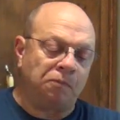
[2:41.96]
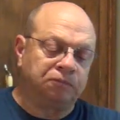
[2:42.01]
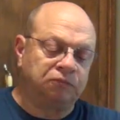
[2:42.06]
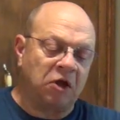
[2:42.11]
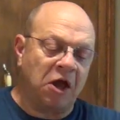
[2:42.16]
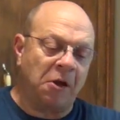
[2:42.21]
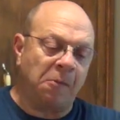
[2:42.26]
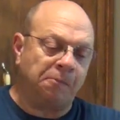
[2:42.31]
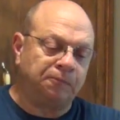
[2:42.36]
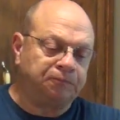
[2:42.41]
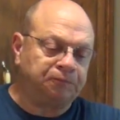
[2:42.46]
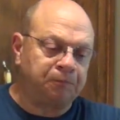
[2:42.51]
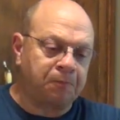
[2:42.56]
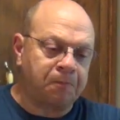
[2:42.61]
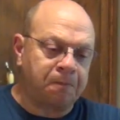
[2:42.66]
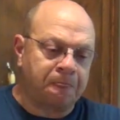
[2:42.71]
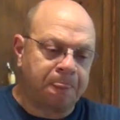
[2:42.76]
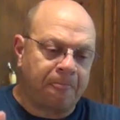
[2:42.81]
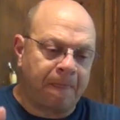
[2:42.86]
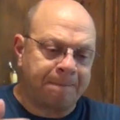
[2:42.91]
Now,
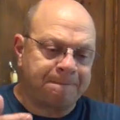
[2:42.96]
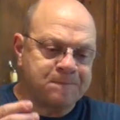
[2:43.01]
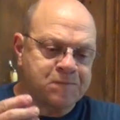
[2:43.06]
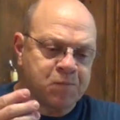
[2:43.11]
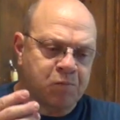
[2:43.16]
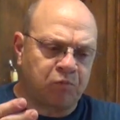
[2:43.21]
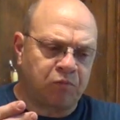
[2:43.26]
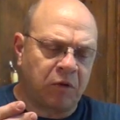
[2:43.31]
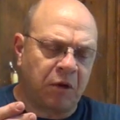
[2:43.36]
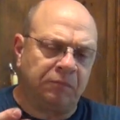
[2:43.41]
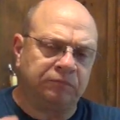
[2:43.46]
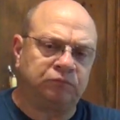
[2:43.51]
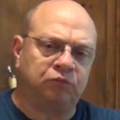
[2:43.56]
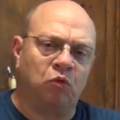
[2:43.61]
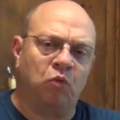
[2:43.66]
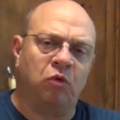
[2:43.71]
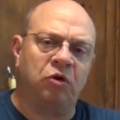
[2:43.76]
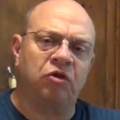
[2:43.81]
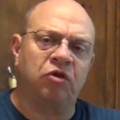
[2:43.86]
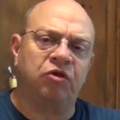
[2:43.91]

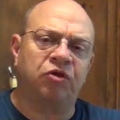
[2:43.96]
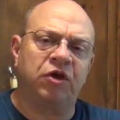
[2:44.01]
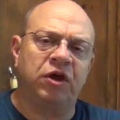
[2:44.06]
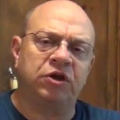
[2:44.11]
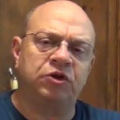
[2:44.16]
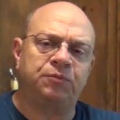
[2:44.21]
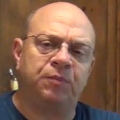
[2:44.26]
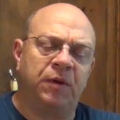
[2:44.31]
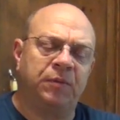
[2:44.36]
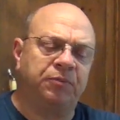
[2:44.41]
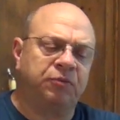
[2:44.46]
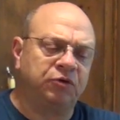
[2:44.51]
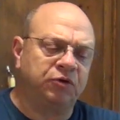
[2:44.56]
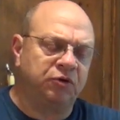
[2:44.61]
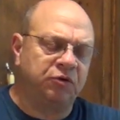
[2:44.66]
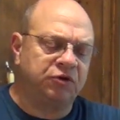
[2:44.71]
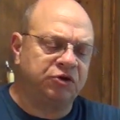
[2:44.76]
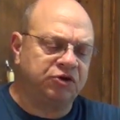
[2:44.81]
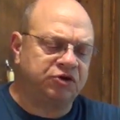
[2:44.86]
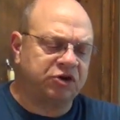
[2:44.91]
one of the things people
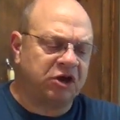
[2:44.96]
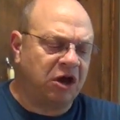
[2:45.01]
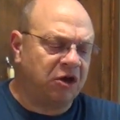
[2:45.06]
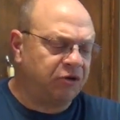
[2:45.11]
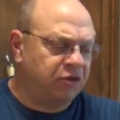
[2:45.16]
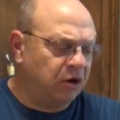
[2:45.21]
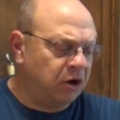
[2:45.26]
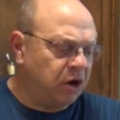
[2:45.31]
do in the South a